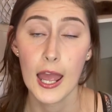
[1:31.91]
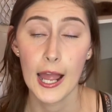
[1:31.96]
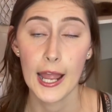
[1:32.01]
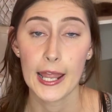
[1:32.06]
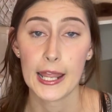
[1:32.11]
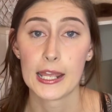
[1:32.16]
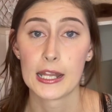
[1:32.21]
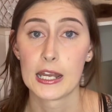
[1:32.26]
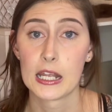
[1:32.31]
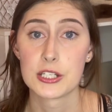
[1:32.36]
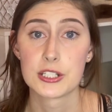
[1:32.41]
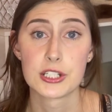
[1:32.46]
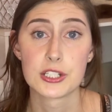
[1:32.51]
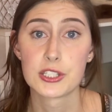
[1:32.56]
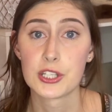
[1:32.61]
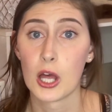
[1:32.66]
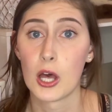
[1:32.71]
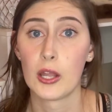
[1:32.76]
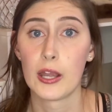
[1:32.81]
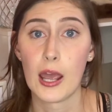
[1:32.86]
And I just
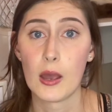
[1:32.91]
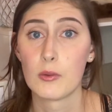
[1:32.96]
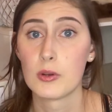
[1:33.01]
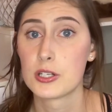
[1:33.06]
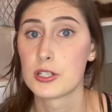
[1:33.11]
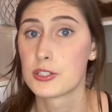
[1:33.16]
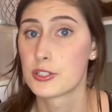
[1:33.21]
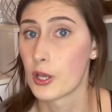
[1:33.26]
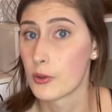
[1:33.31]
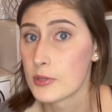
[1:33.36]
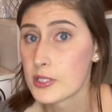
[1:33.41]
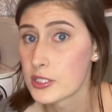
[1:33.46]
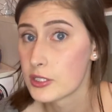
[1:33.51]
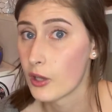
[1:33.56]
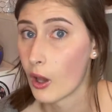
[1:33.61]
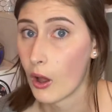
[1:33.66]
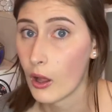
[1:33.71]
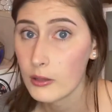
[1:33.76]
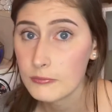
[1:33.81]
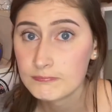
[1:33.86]
thought I would show it to
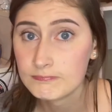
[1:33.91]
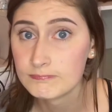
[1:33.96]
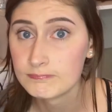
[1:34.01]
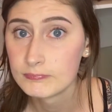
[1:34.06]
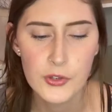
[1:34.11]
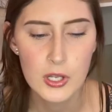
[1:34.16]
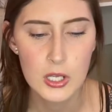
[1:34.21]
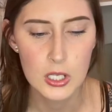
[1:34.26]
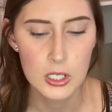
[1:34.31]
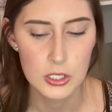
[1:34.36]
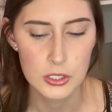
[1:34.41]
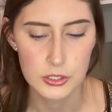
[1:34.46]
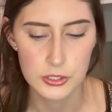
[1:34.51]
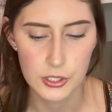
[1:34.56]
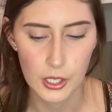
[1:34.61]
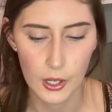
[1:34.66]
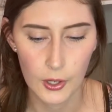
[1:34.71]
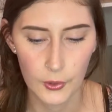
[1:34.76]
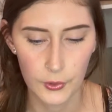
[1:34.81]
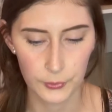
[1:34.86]
y'all
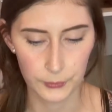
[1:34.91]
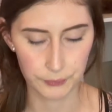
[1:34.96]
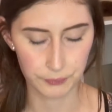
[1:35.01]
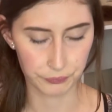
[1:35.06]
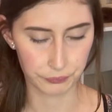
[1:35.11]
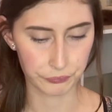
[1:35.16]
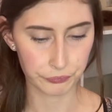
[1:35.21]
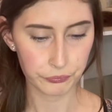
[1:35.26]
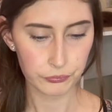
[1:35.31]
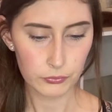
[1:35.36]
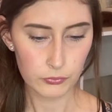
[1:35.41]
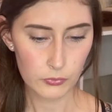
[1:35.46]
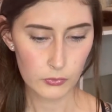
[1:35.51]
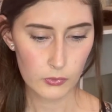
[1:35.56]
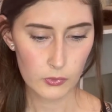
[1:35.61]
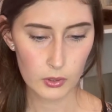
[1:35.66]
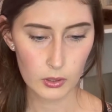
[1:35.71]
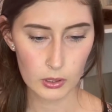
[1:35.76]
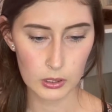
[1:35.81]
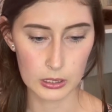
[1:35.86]
so
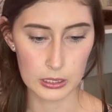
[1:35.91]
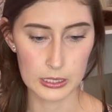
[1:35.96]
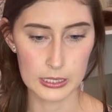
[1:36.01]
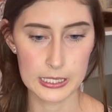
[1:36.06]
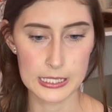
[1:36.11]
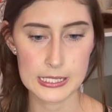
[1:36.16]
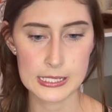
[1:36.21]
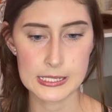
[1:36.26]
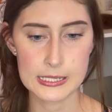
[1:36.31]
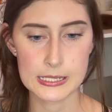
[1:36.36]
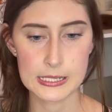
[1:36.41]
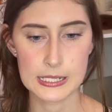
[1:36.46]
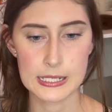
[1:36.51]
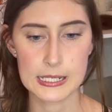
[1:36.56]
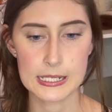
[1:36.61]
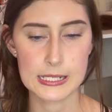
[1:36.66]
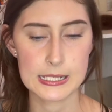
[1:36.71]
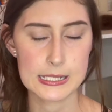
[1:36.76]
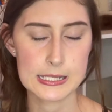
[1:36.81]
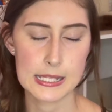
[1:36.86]
this
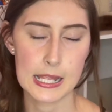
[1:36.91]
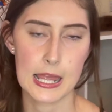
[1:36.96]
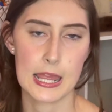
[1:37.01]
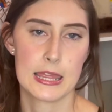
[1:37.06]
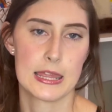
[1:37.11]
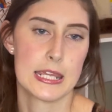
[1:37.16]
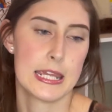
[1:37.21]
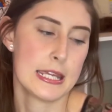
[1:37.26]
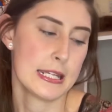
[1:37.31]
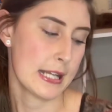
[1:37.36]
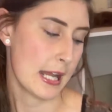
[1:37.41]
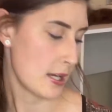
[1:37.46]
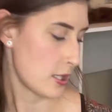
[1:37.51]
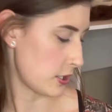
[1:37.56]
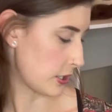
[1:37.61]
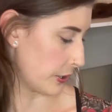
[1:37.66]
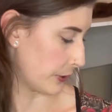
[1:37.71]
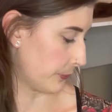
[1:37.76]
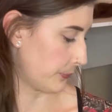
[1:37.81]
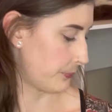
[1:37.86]
is the
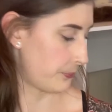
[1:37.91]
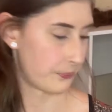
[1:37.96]
tattoo.